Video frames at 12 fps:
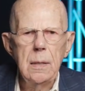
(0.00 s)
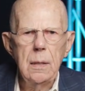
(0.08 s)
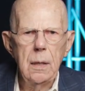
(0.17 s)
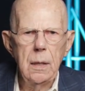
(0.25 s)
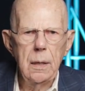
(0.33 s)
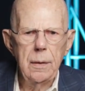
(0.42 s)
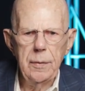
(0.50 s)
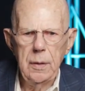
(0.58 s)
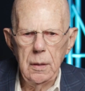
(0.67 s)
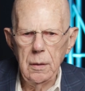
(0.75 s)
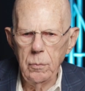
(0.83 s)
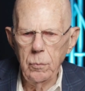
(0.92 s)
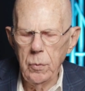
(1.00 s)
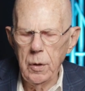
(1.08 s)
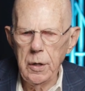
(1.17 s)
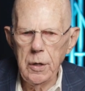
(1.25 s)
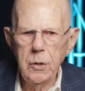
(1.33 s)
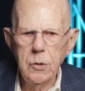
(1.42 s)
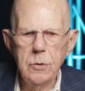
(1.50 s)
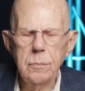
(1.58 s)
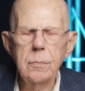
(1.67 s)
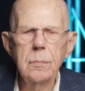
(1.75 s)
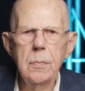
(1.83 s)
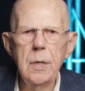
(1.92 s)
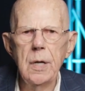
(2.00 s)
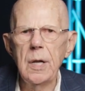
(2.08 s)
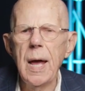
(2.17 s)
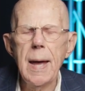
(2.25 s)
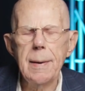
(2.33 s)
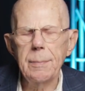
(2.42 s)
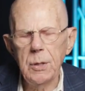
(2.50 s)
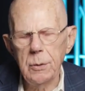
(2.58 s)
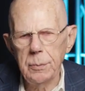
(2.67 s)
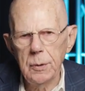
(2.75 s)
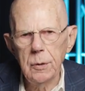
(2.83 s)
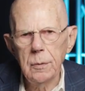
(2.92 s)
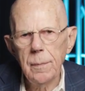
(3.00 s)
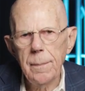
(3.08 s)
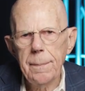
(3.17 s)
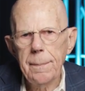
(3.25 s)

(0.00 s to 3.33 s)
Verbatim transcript: uh, it was inhabitable.